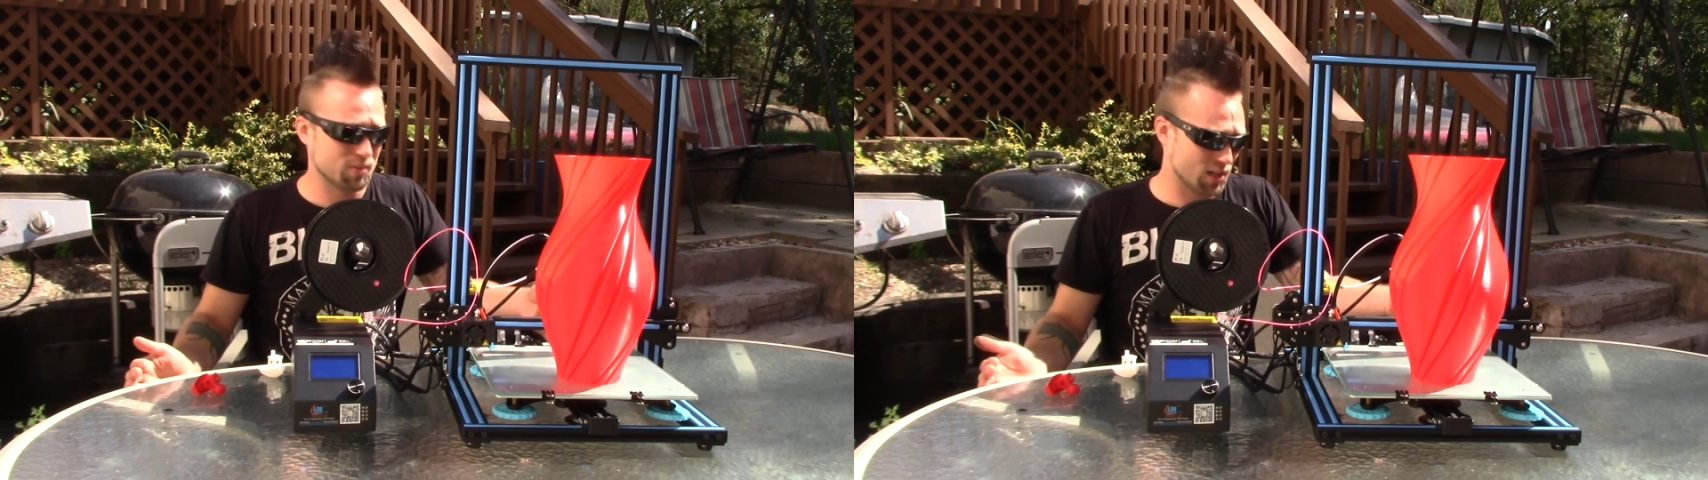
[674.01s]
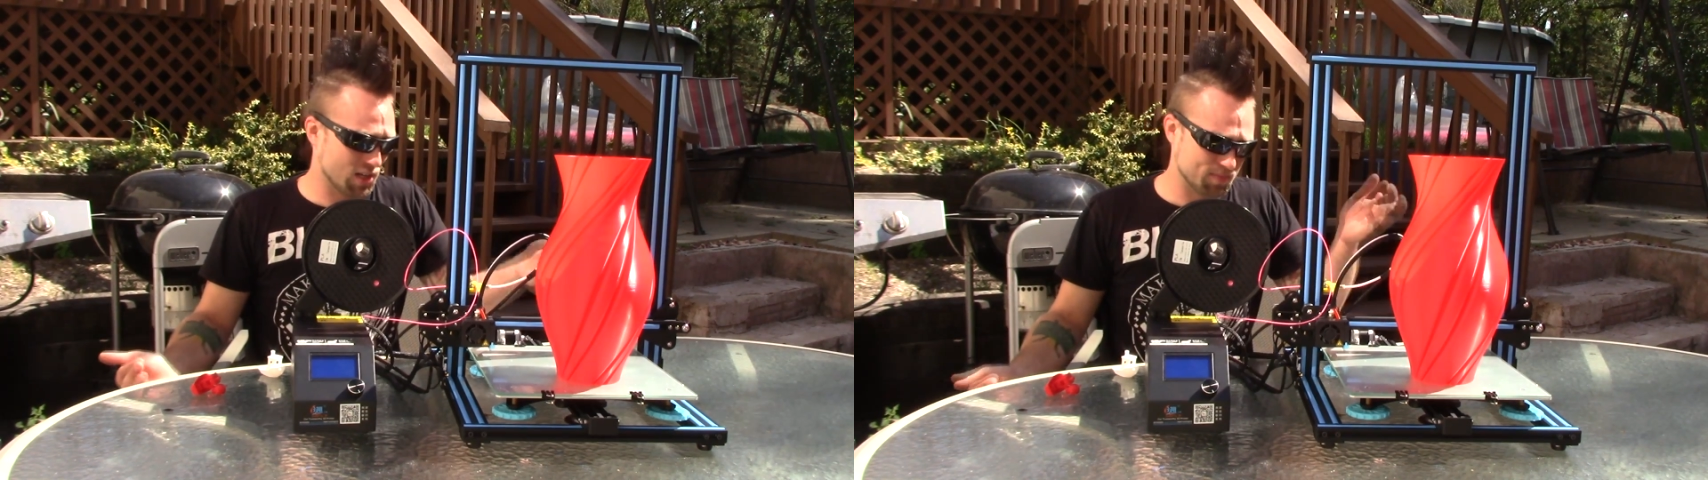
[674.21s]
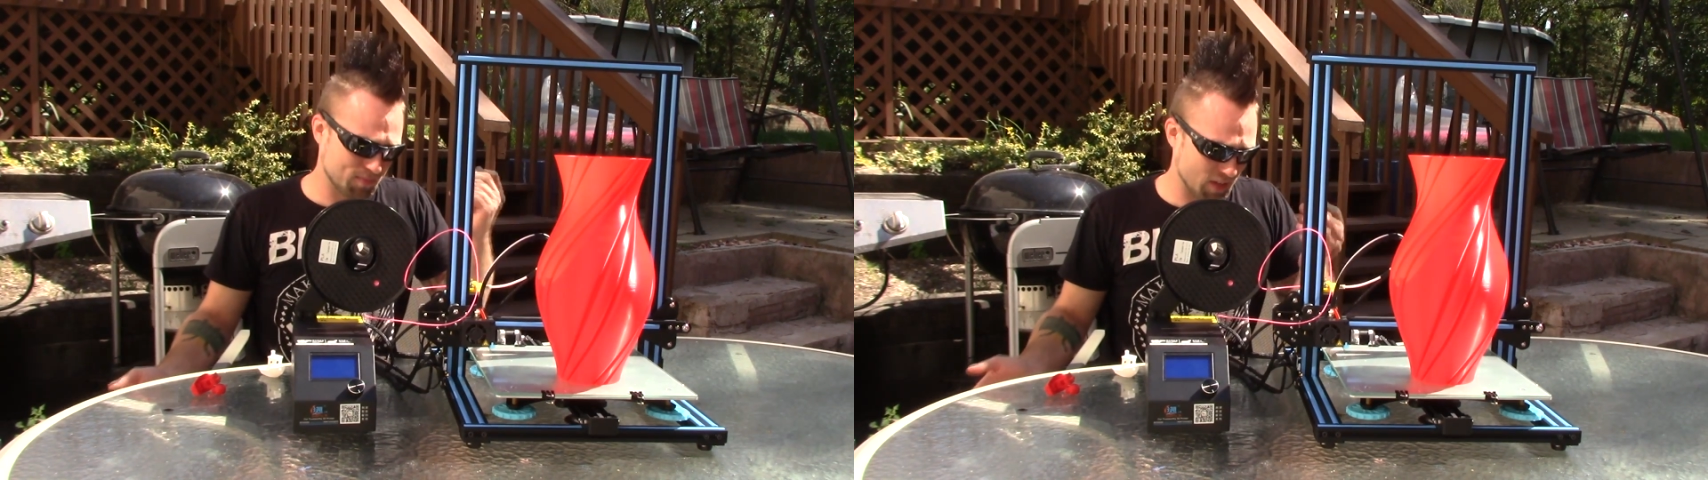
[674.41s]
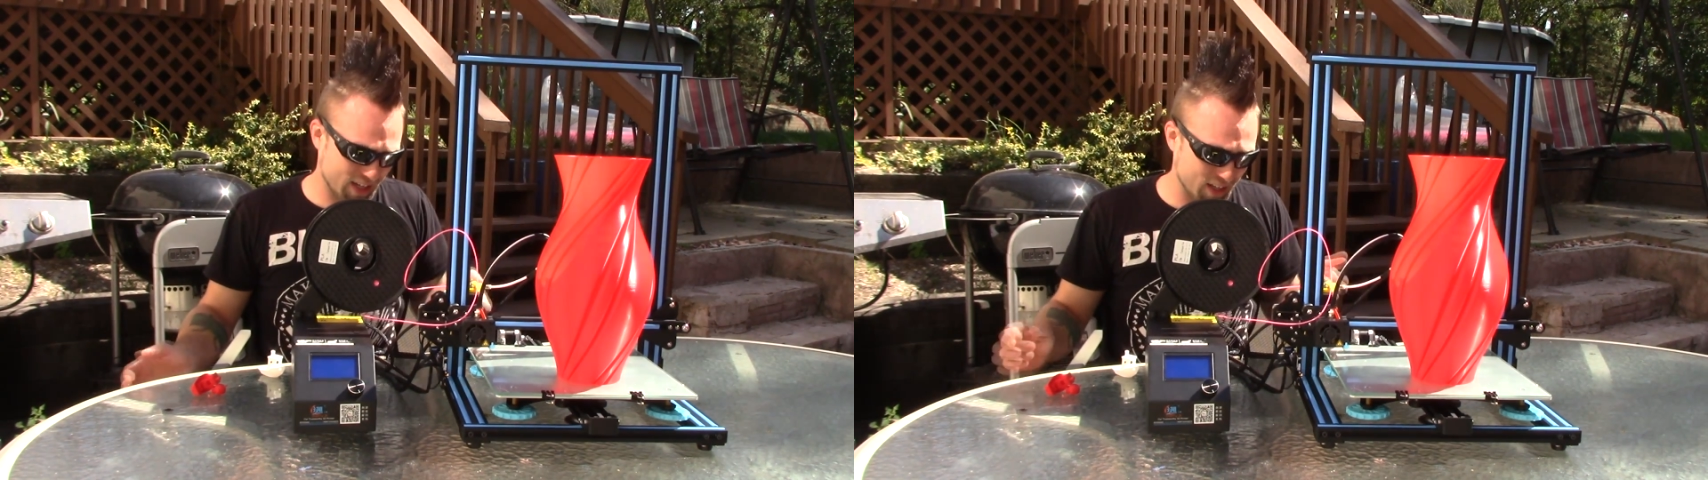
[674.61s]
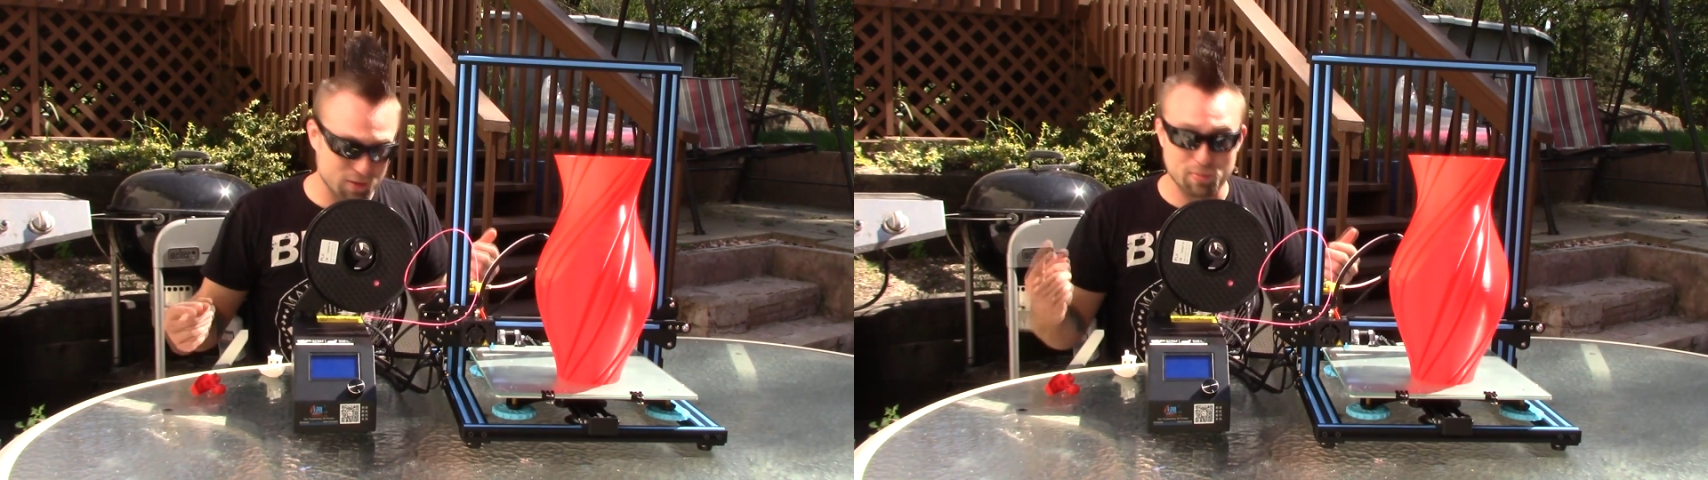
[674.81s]
Uh, um, I
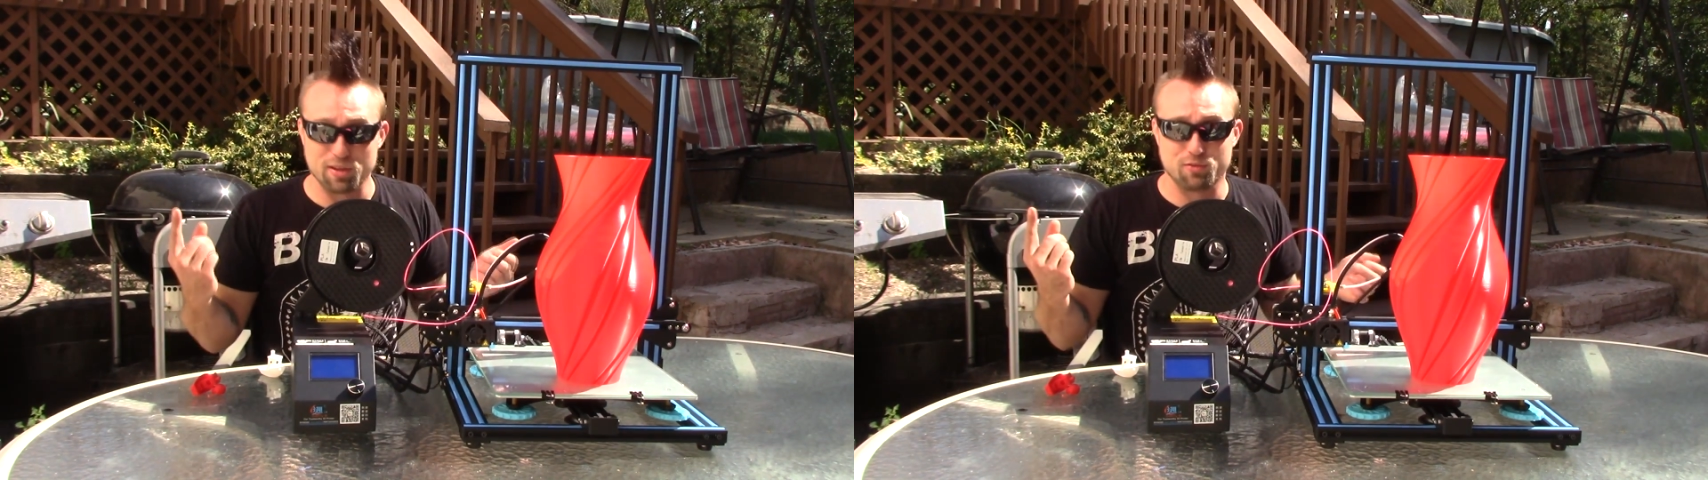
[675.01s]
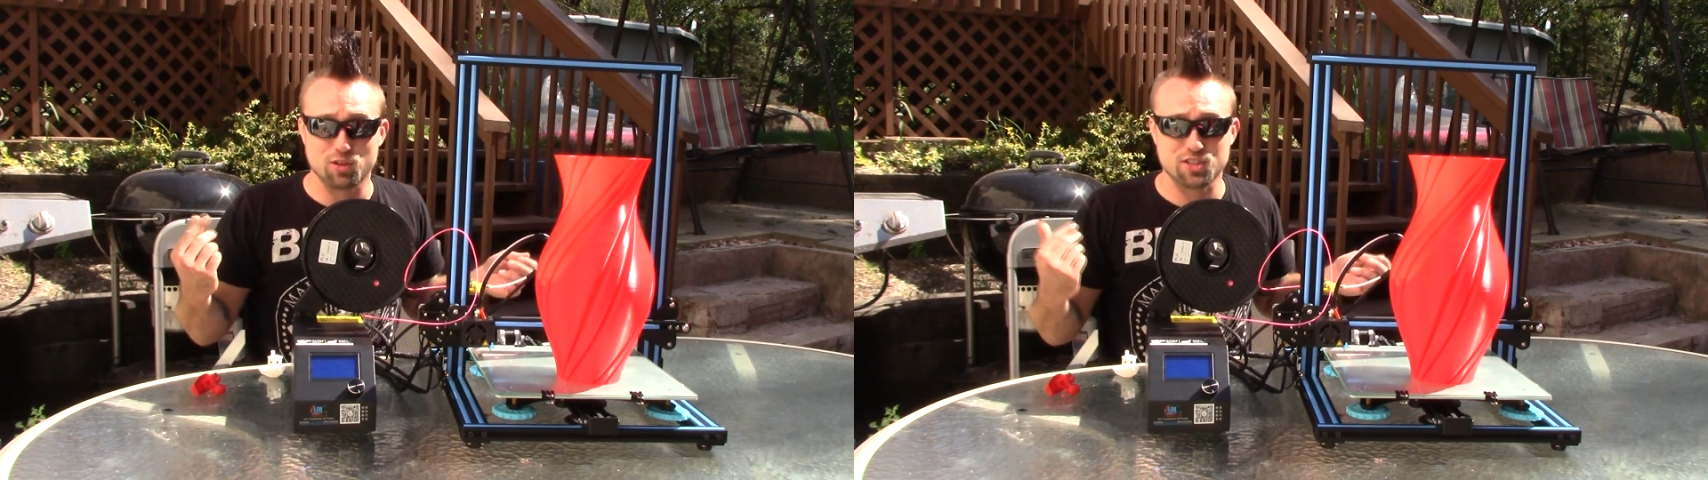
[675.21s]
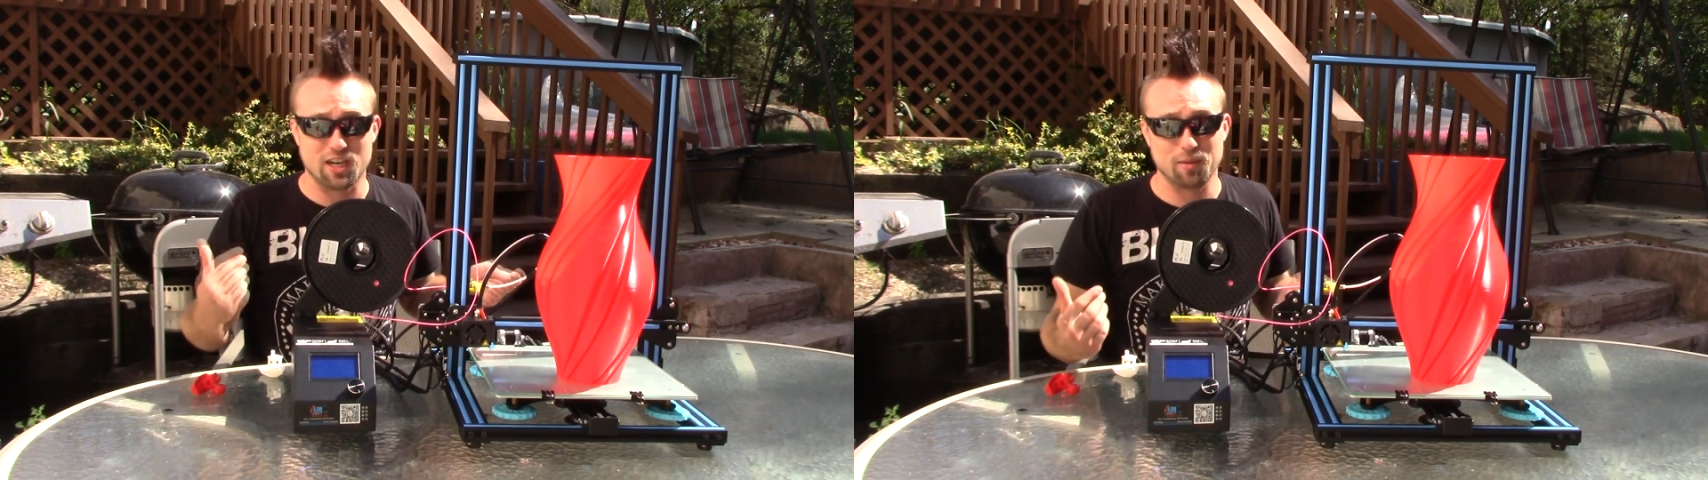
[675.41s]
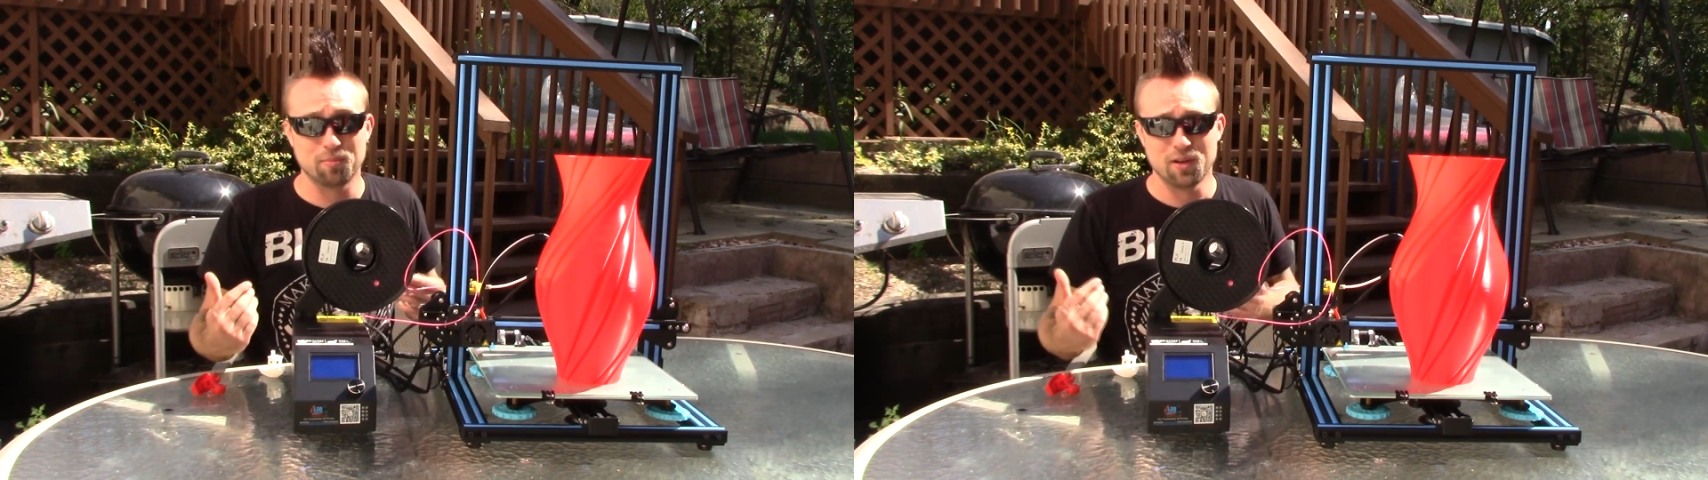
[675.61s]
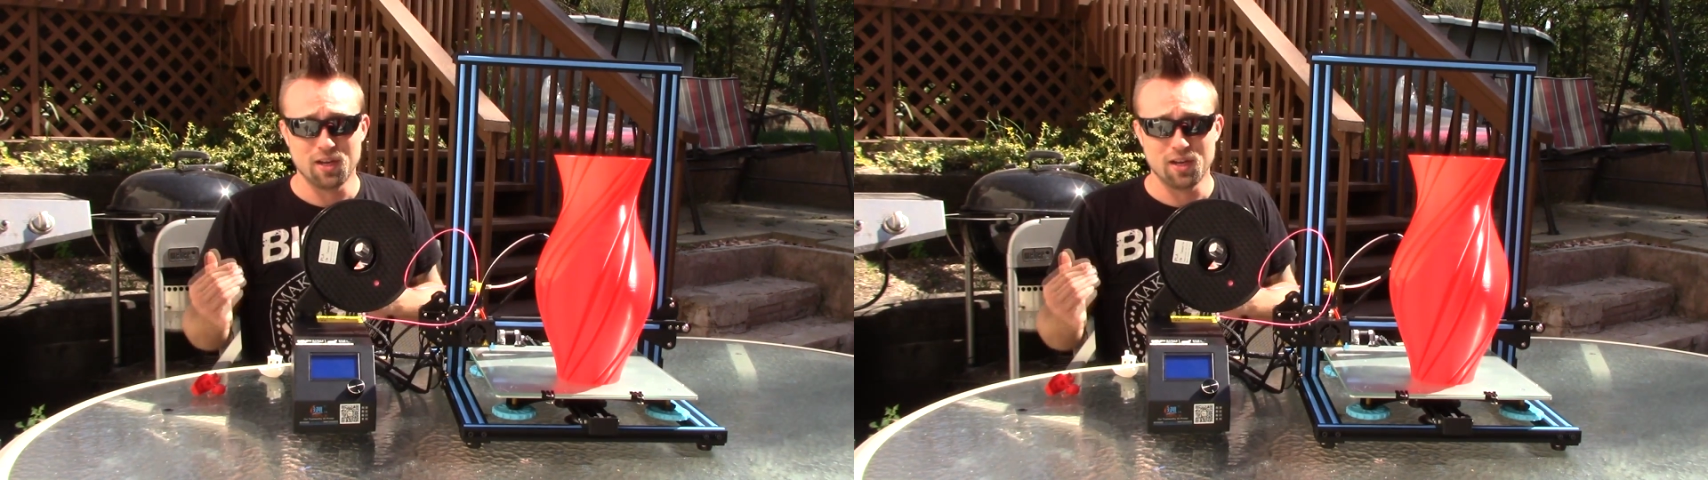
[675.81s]
leveled the bed the first time.